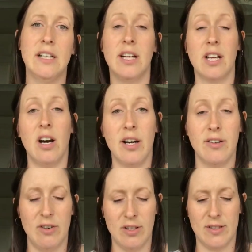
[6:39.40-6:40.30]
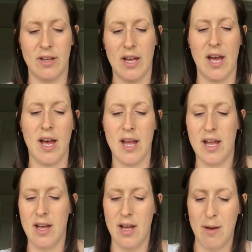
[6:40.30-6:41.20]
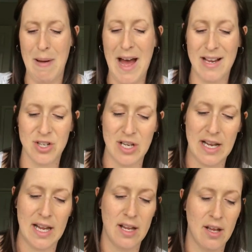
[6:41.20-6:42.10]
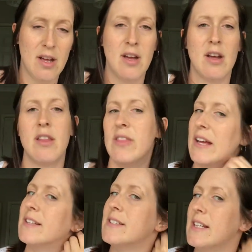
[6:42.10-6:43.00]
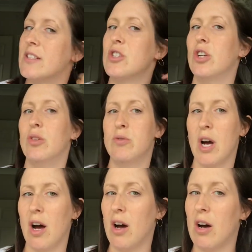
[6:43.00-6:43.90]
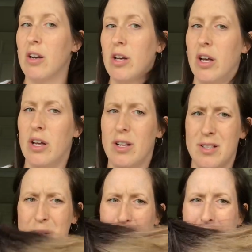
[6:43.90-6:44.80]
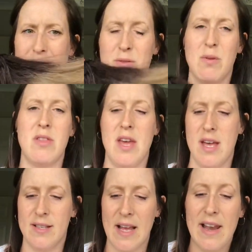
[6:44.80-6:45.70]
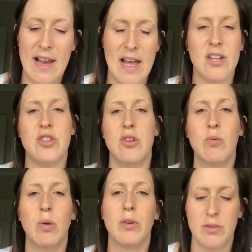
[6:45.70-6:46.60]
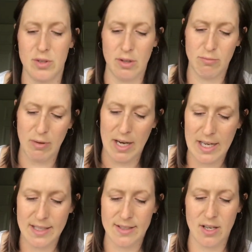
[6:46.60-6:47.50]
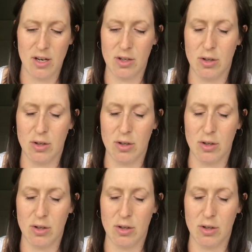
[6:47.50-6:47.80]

kind of looks okay, but actually this is too dark to blend with this unless you want a really stark